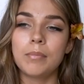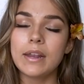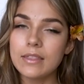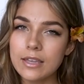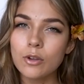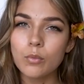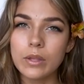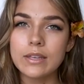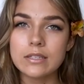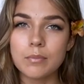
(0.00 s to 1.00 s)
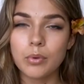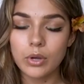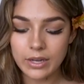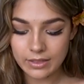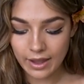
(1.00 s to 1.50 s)
But I think you're willing to
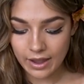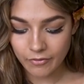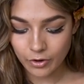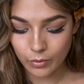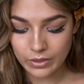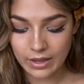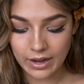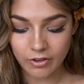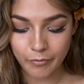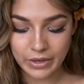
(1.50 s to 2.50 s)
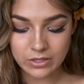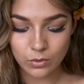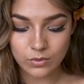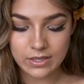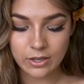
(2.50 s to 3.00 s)
put in that effort with the Eight of
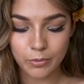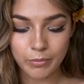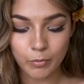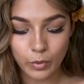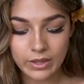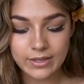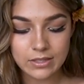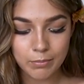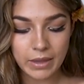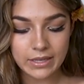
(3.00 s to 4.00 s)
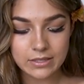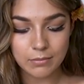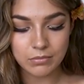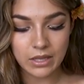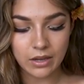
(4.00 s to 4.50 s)
Pentacles. Like, you're willing to make
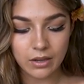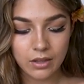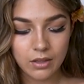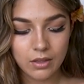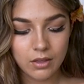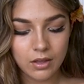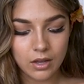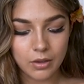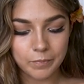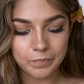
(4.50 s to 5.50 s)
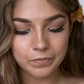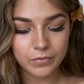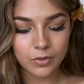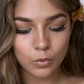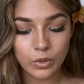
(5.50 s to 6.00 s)
something,
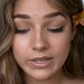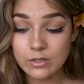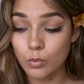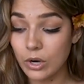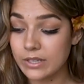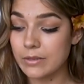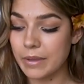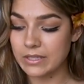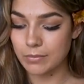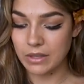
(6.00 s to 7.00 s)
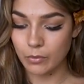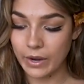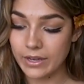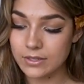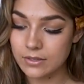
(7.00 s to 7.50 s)
willing to work to make something
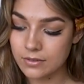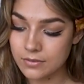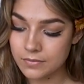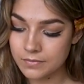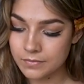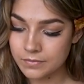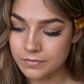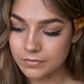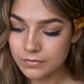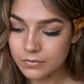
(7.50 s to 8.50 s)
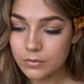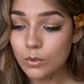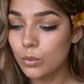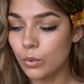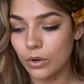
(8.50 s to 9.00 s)
right,
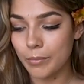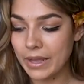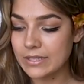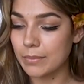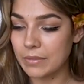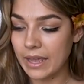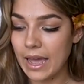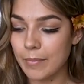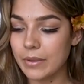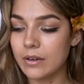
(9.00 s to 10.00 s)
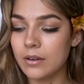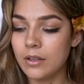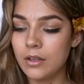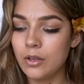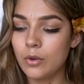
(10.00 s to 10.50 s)
or to make something happen
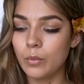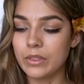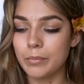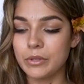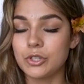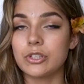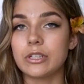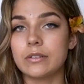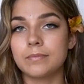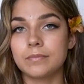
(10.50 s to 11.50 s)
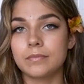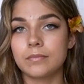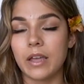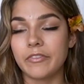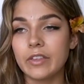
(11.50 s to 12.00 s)
with the Magician.
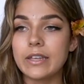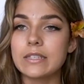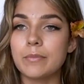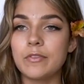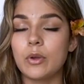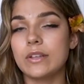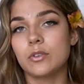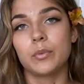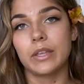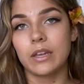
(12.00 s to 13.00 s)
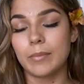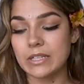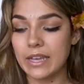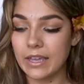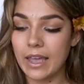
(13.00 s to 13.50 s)
I feel like some of you guys are really gonna be
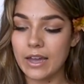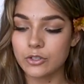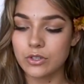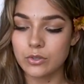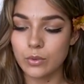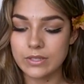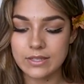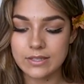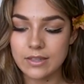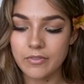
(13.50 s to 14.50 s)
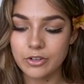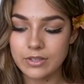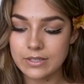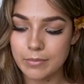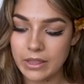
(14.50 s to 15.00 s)
taking action towards this lover
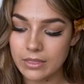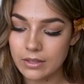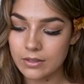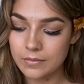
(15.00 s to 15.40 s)
this month.